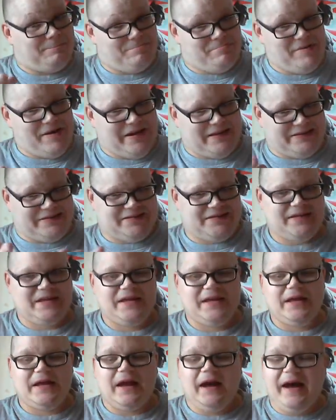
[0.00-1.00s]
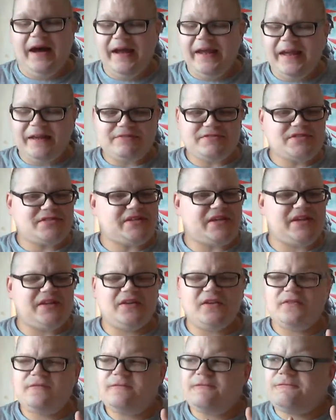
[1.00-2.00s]
but I have
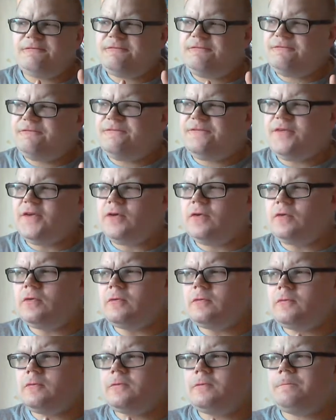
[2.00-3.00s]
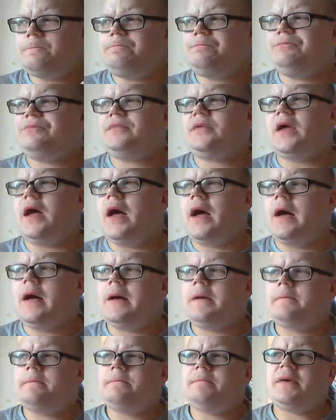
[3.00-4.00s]
seen few
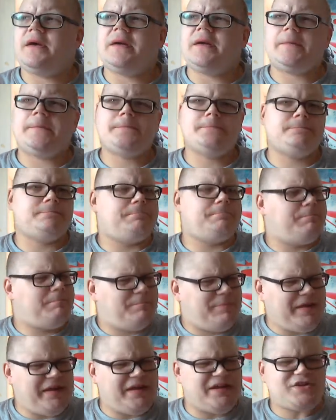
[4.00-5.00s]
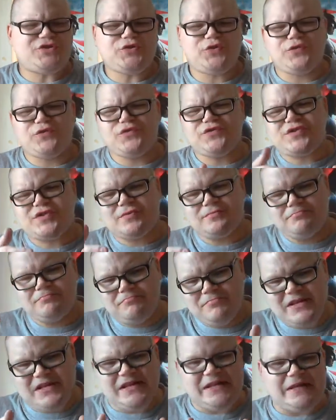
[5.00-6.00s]
um, pictures,
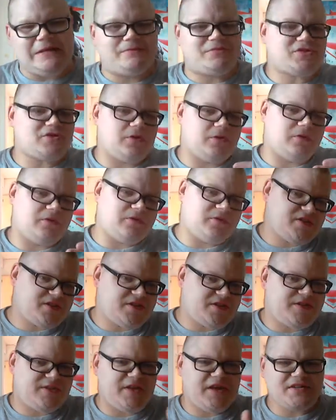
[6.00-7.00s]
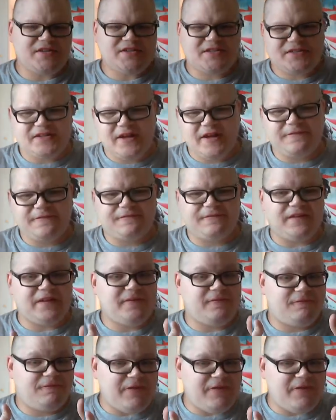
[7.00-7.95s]
memes, or stuff in